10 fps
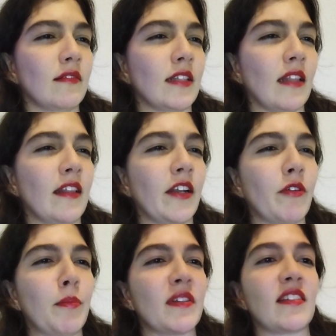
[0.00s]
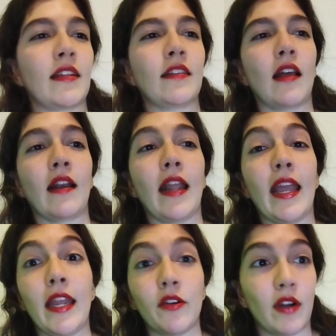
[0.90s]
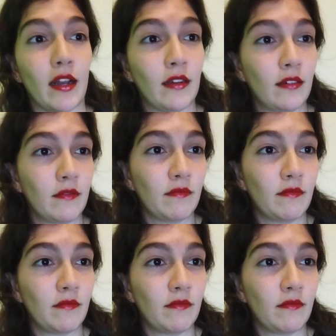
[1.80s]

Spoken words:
that they represent an era.